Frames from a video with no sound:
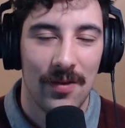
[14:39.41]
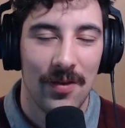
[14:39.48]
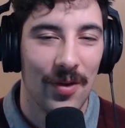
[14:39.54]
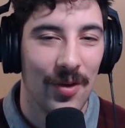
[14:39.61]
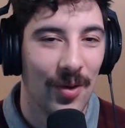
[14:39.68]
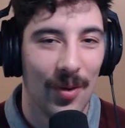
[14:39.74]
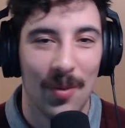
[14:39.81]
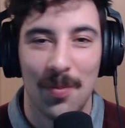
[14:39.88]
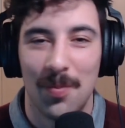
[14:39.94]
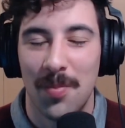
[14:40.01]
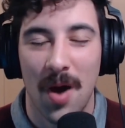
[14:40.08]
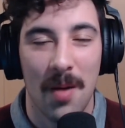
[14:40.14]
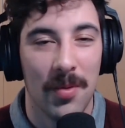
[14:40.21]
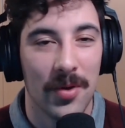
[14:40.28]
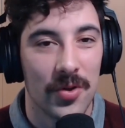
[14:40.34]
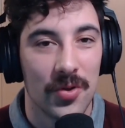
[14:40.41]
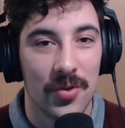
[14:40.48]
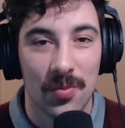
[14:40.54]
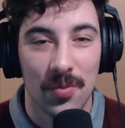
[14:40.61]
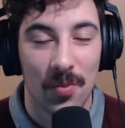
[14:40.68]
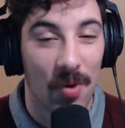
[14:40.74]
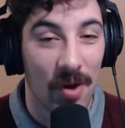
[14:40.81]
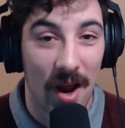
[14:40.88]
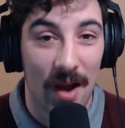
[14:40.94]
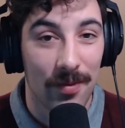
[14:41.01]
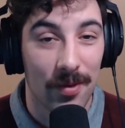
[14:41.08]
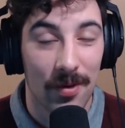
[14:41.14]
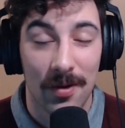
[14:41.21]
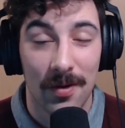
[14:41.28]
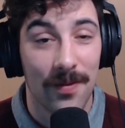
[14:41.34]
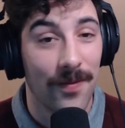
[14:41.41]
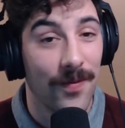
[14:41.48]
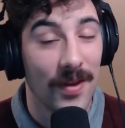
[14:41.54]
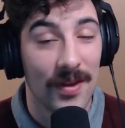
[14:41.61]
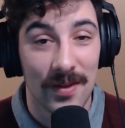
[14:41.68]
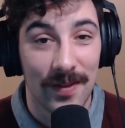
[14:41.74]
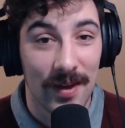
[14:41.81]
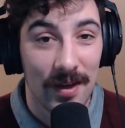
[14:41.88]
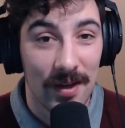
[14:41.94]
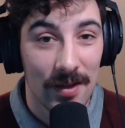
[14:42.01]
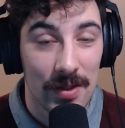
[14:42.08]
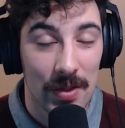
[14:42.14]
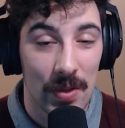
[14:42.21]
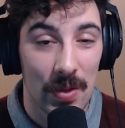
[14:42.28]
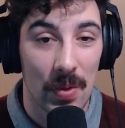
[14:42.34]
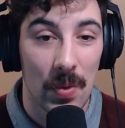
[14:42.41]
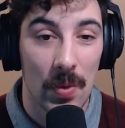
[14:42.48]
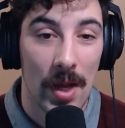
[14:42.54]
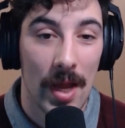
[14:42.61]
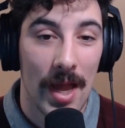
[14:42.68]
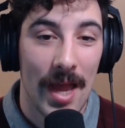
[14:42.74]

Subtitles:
to publish whatever things that they need to.